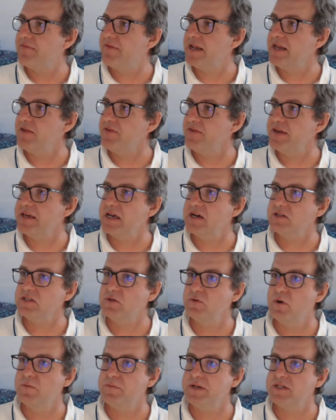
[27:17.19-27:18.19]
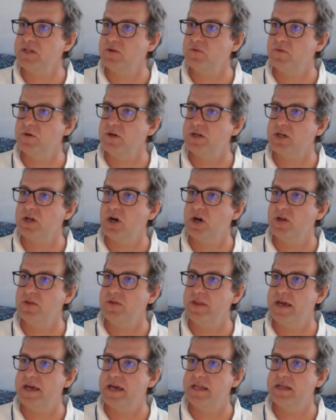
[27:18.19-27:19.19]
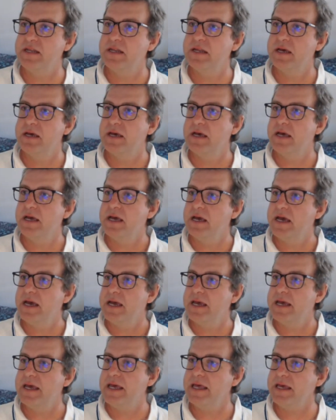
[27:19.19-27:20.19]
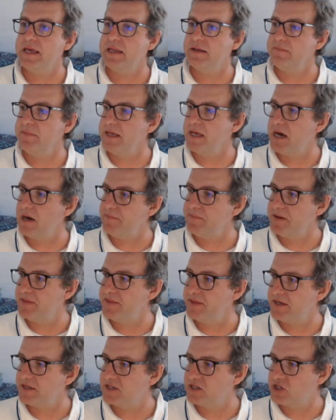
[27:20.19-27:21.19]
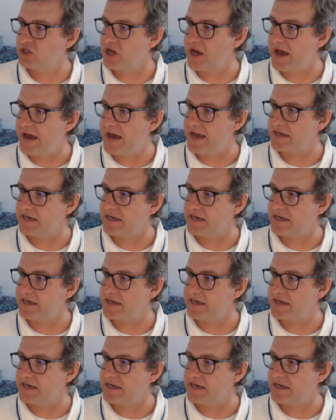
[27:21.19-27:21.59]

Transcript: if you have anything else you want me to work on, then hit me up in the